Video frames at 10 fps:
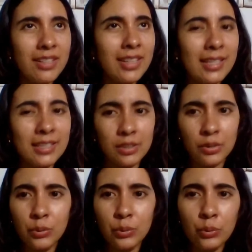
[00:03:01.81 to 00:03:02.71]
that at
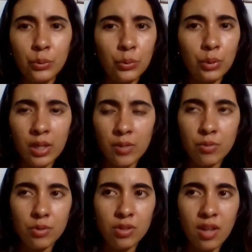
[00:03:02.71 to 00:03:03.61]
school I was
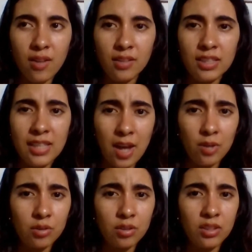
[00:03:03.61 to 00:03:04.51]
not
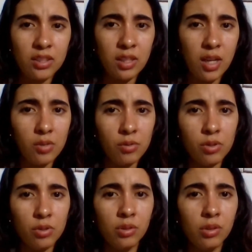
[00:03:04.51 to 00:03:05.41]
taught enough
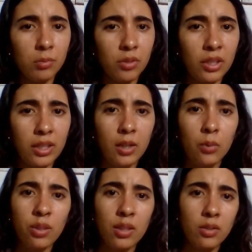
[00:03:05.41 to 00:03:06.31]
to communicate
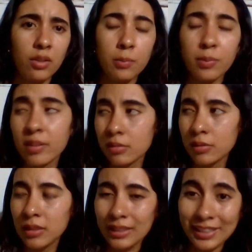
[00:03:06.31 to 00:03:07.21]
with another person
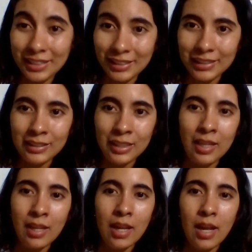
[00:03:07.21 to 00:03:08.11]
in English.
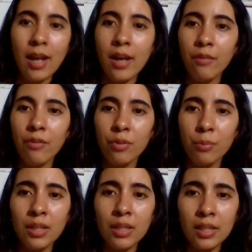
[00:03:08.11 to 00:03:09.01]
For
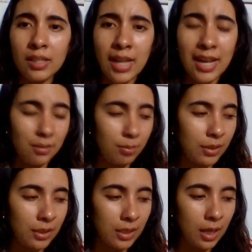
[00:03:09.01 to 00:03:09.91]
me, it had
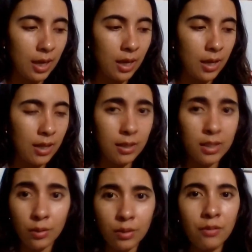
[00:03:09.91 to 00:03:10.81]
been a
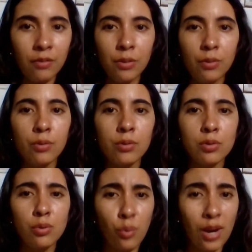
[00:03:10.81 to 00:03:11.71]
little difficult
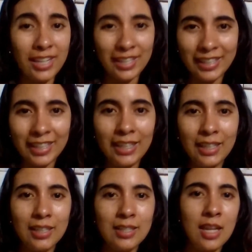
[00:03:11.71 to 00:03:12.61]
to write in
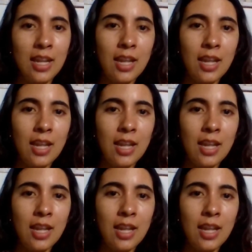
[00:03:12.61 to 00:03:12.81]
English,